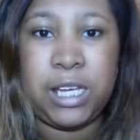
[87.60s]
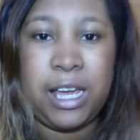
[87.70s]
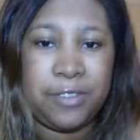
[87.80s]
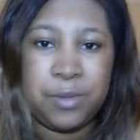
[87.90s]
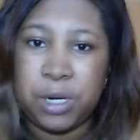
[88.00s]
you
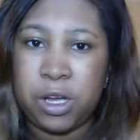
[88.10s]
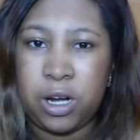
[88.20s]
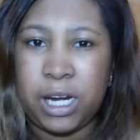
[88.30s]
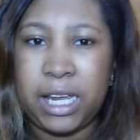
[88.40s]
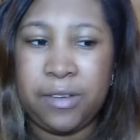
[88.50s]
have to put it
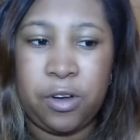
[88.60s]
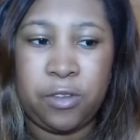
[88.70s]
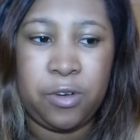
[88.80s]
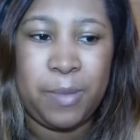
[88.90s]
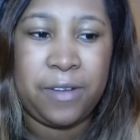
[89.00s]
on and leave it on
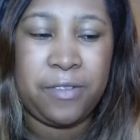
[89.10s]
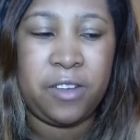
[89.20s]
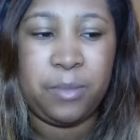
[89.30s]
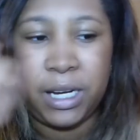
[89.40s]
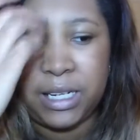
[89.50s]
for about
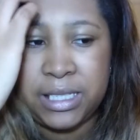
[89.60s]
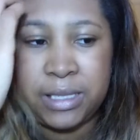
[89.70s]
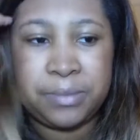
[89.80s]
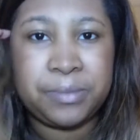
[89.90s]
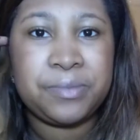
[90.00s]
5
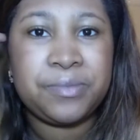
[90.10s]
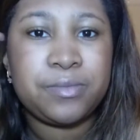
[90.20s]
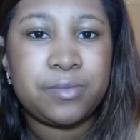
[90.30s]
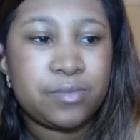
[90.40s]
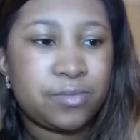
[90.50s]
minutes.
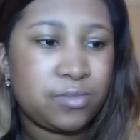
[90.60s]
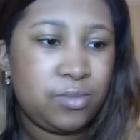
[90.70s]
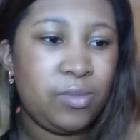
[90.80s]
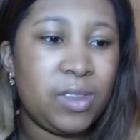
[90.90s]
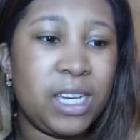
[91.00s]

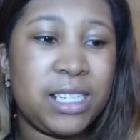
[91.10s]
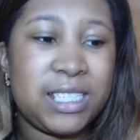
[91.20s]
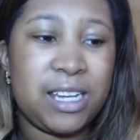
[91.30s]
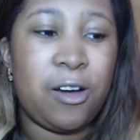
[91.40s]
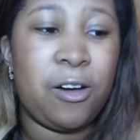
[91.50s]

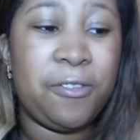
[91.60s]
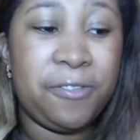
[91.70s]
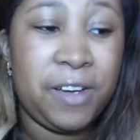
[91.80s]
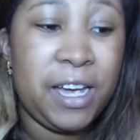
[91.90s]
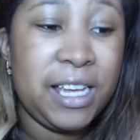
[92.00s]
So
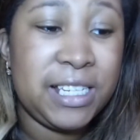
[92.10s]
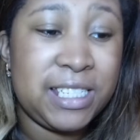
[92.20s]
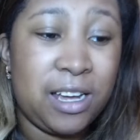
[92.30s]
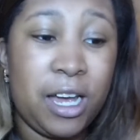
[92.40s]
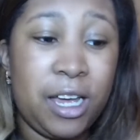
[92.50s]

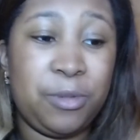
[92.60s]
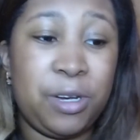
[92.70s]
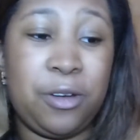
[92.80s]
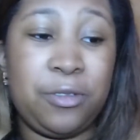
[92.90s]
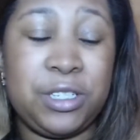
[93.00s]
first I am
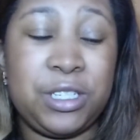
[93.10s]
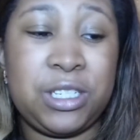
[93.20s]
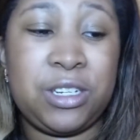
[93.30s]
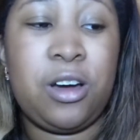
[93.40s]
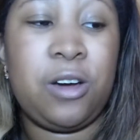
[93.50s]
going to
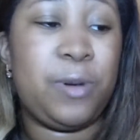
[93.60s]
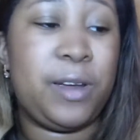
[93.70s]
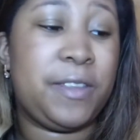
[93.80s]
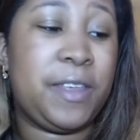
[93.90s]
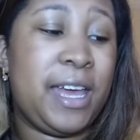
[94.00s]
start
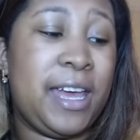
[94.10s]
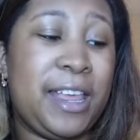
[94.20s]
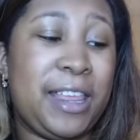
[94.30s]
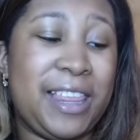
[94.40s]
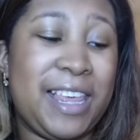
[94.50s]
with
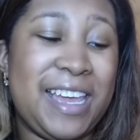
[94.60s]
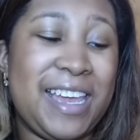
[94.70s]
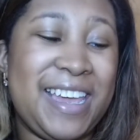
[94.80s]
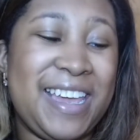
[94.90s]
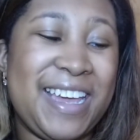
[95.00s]

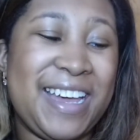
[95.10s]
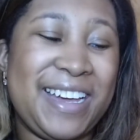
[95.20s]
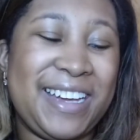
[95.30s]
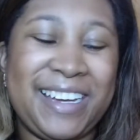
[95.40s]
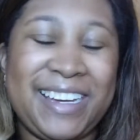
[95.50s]
the
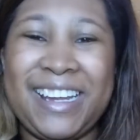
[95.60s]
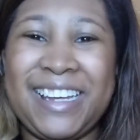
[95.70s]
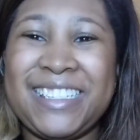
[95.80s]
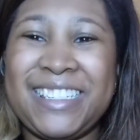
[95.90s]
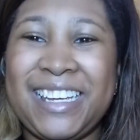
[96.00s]

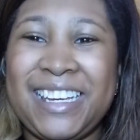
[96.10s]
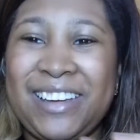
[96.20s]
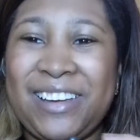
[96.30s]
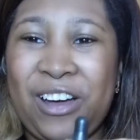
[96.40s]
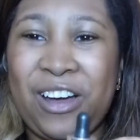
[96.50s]

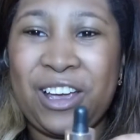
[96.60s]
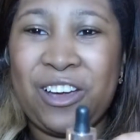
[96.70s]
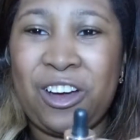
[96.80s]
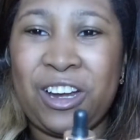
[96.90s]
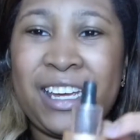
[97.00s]
classic
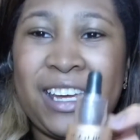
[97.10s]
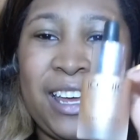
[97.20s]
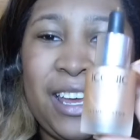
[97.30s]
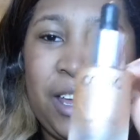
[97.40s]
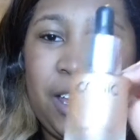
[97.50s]
iconic
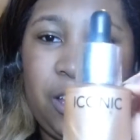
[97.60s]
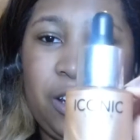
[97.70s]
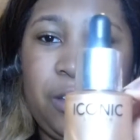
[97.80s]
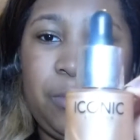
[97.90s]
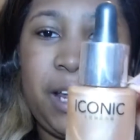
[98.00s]

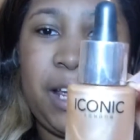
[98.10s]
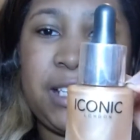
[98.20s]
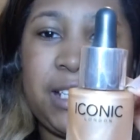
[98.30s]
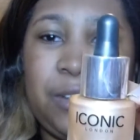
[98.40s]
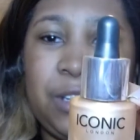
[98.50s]

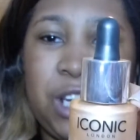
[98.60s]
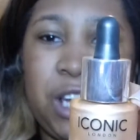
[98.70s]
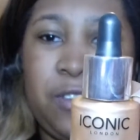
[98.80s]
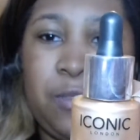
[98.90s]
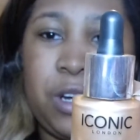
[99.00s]
illuminator, which
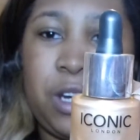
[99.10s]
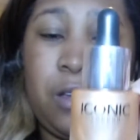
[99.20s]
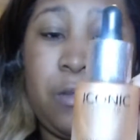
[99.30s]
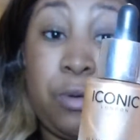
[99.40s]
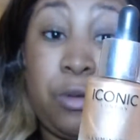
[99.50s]

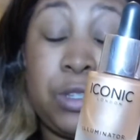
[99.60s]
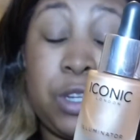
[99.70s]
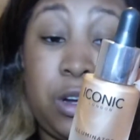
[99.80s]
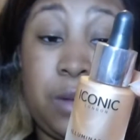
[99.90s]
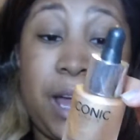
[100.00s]
everybody bums
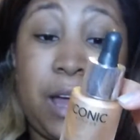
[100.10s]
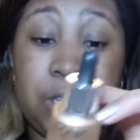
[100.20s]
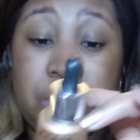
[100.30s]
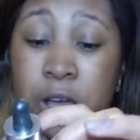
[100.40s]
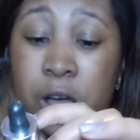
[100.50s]
on
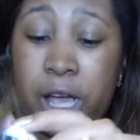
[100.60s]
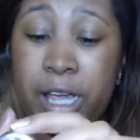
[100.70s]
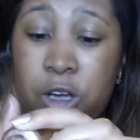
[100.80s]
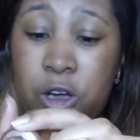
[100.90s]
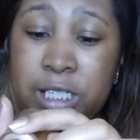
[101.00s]
about.
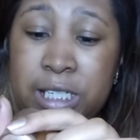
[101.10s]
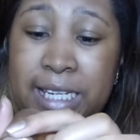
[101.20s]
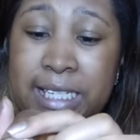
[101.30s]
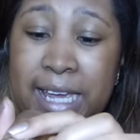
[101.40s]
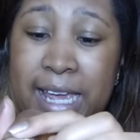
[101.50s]
I got
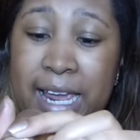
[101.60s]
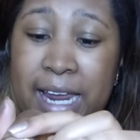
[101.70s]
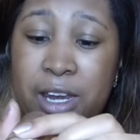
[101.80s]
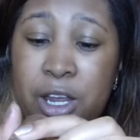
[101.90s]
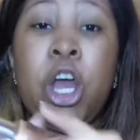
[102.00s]
it
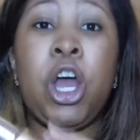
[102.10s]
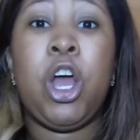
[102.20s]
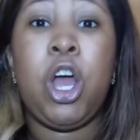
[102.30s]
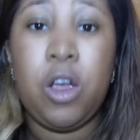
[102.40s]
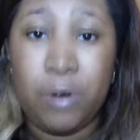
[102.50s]
in
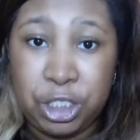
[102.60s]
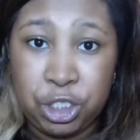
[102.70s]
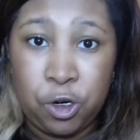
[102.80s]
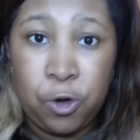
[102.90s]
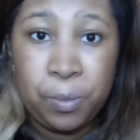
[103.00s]

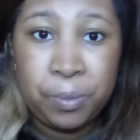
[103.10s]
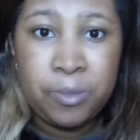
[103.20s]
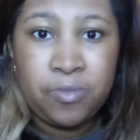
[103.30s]
original.